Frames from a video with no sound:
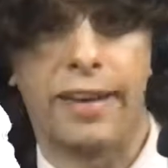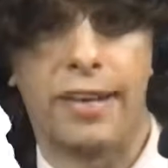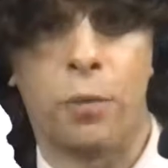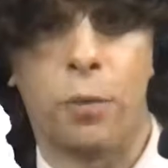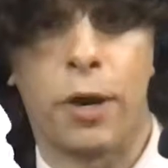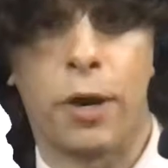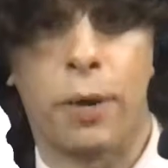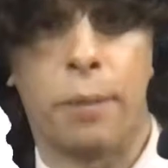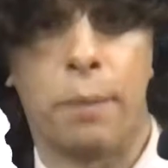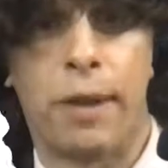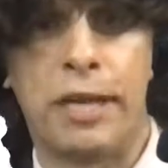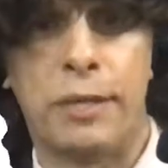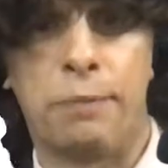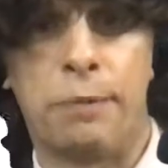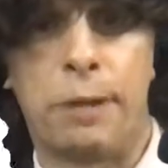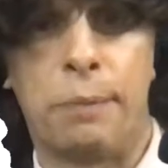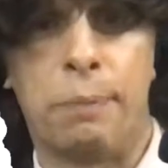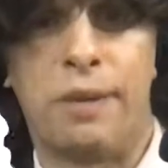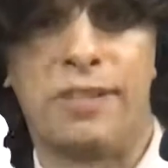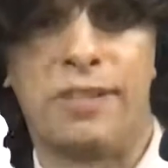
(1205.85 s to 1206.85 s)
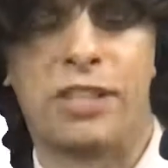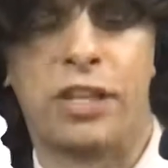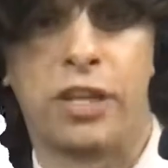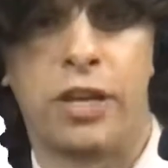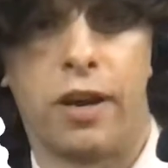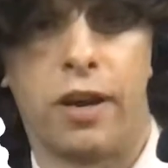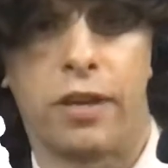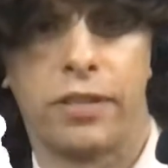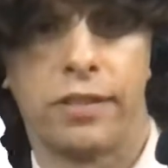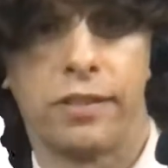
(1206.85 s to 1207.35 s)
winner pays bid position
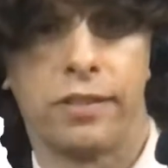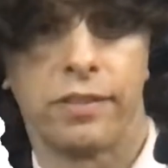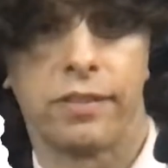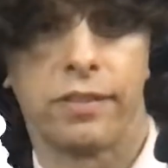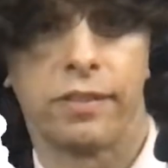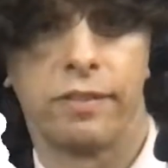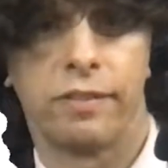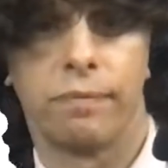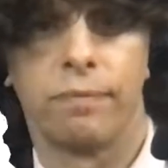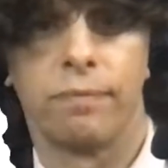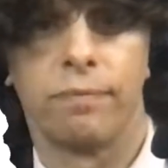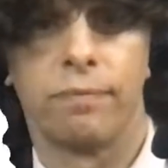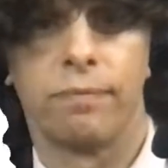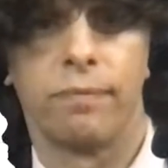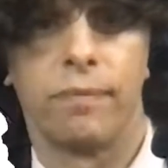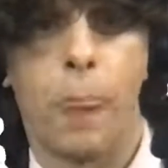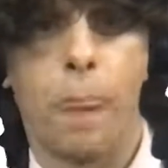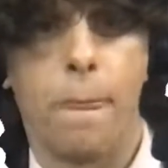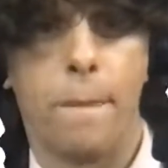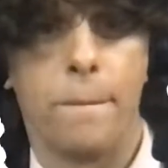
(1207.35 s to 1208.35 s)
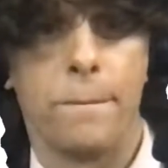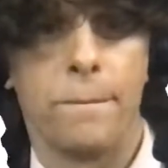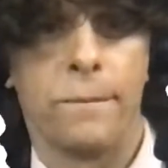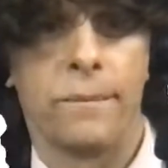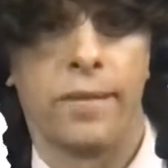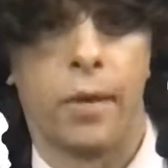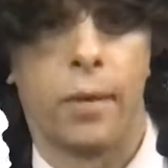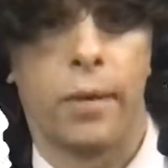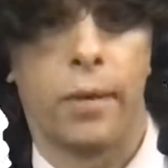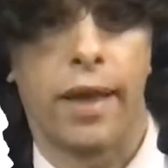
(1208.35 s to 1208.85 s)
auctions.
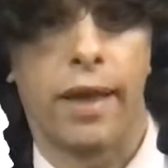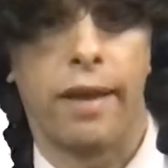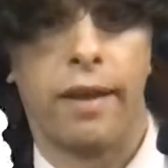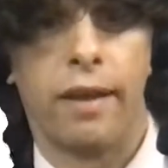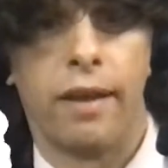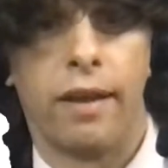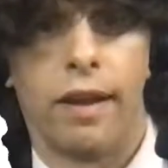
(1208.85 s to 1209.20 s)
Okay,